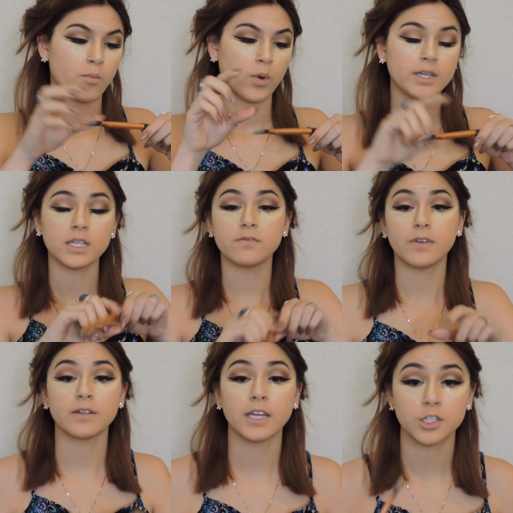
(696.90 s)
pointed
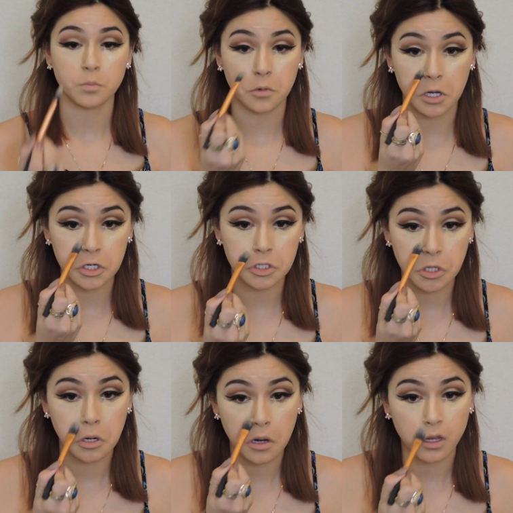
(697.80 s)
foundation brush.
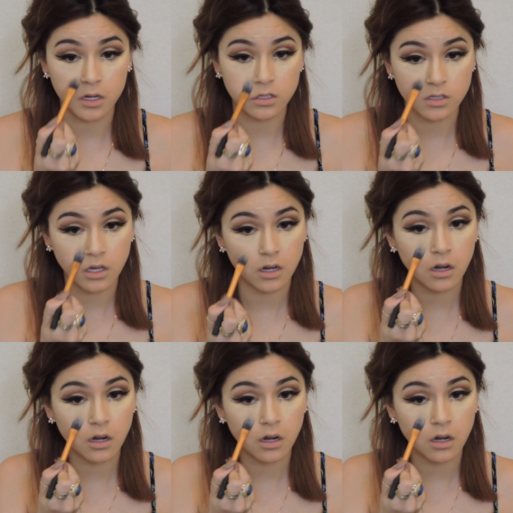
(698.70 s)
Just kind